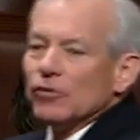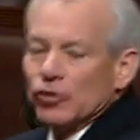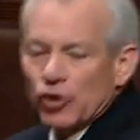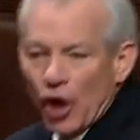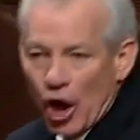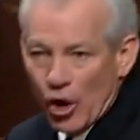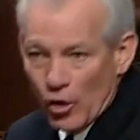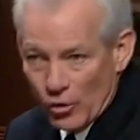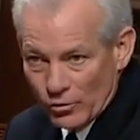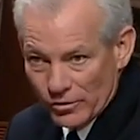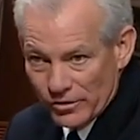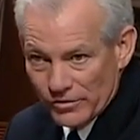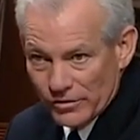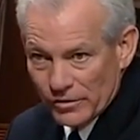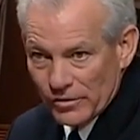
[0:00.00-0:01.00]

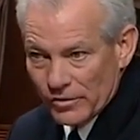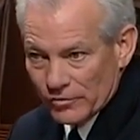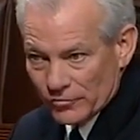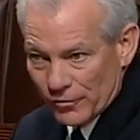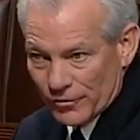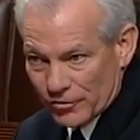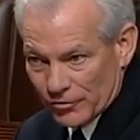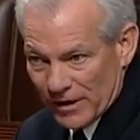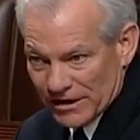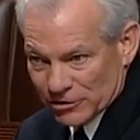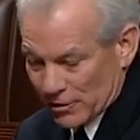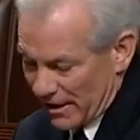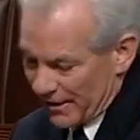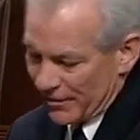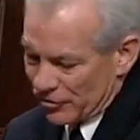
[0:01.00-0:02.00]
loaned to the
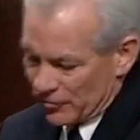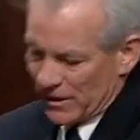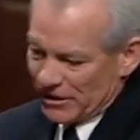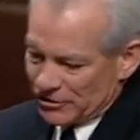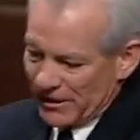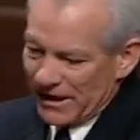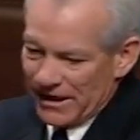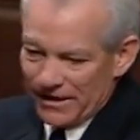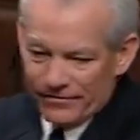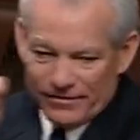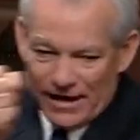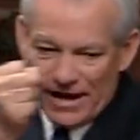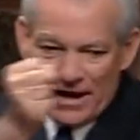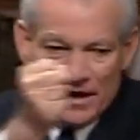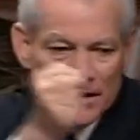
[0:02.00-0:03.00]
Treasury, and the Treasury gives
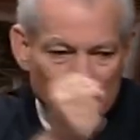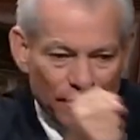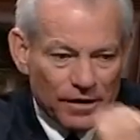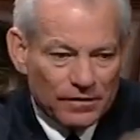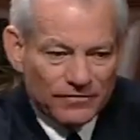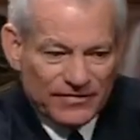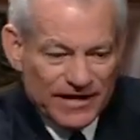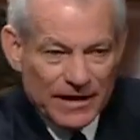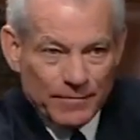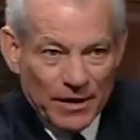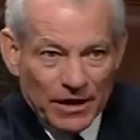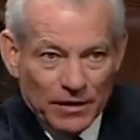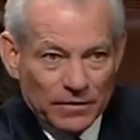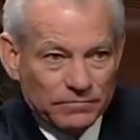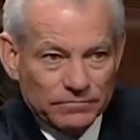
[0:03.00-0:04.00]
a T
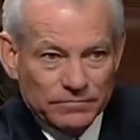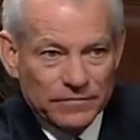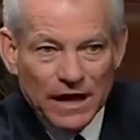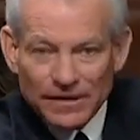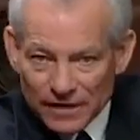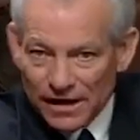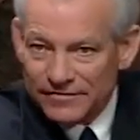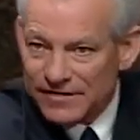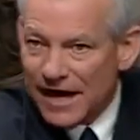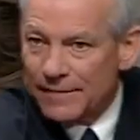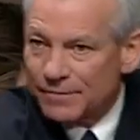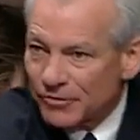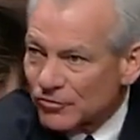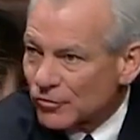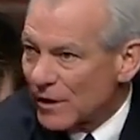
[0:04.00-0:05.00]
bill, a, a
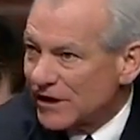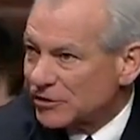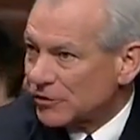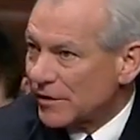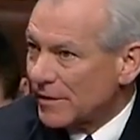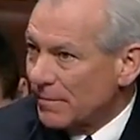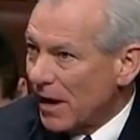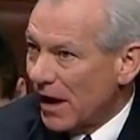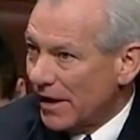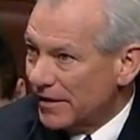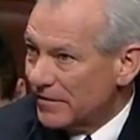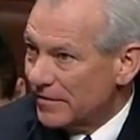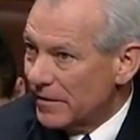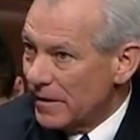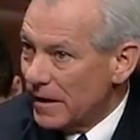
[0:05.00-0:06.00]
type of Treasury bond.
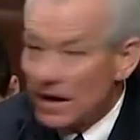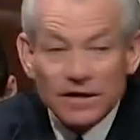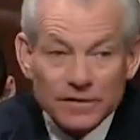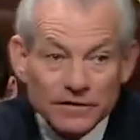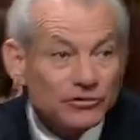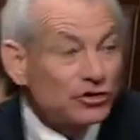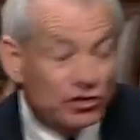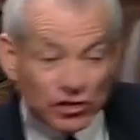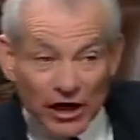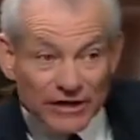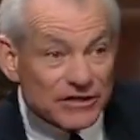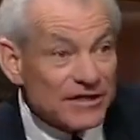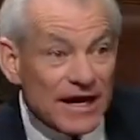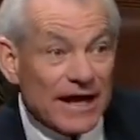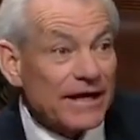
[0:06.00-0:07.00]

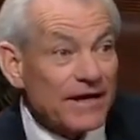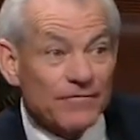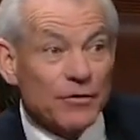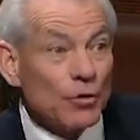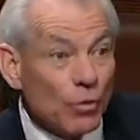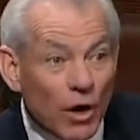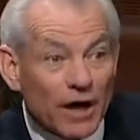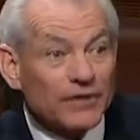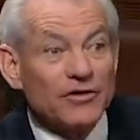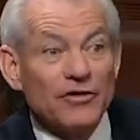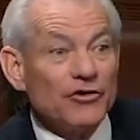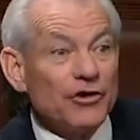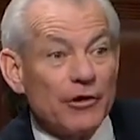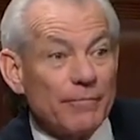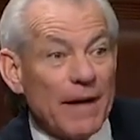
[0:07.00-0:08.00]
Just like if you walked
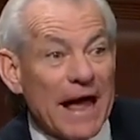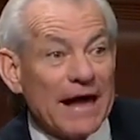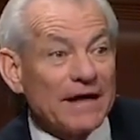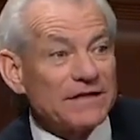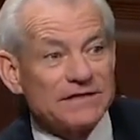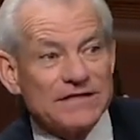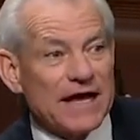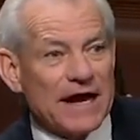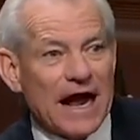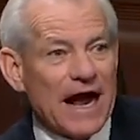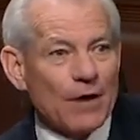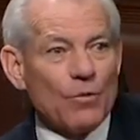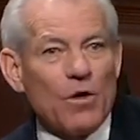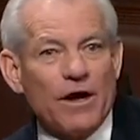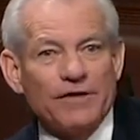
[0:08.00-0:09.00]
into your bank and said,
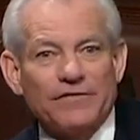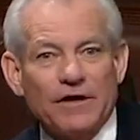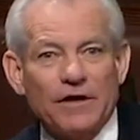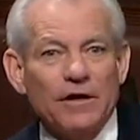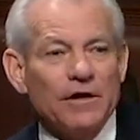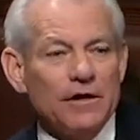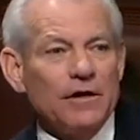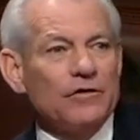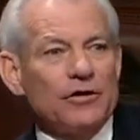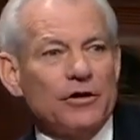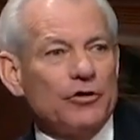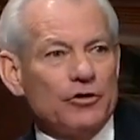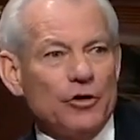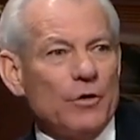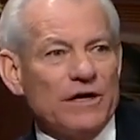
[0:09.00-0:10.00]
I want a
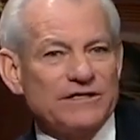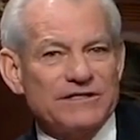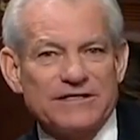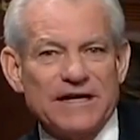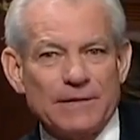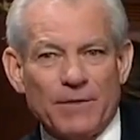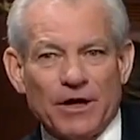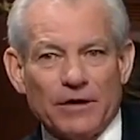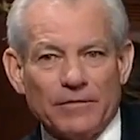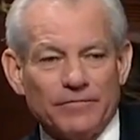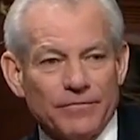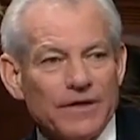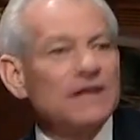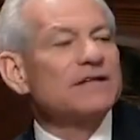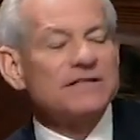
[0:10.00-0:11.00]
U- US T bill
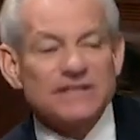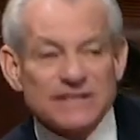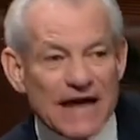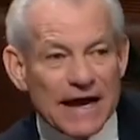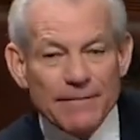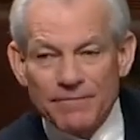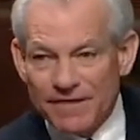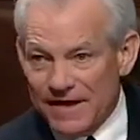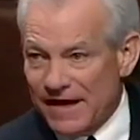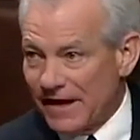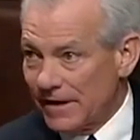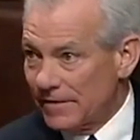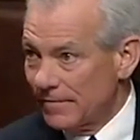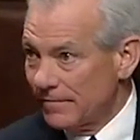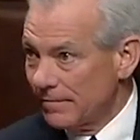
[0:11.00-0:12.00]
same thing.